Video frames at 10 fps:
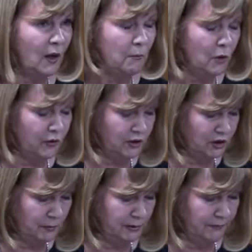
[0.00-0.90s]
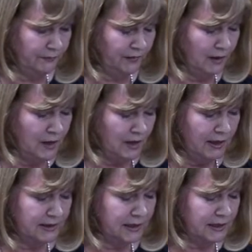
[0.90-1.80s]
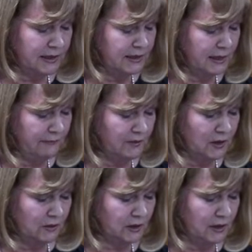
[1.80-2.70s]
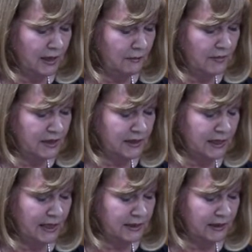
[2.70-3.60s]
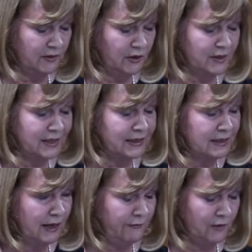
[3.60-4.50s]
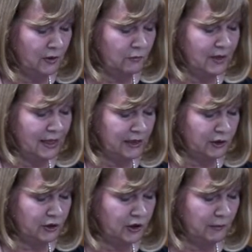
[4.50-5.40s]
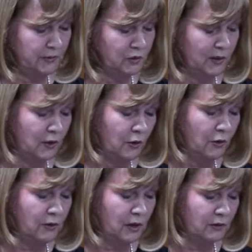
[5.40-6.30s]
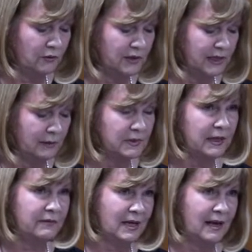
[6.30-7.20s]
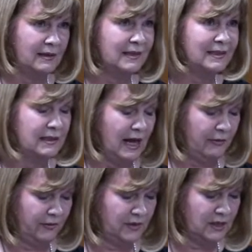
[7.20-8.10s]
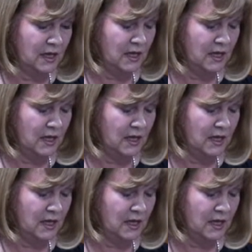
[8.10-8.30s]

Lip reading: more than double. In 67, Dr. Inman stated there is a definite relationship between oral contraceptives and deaths.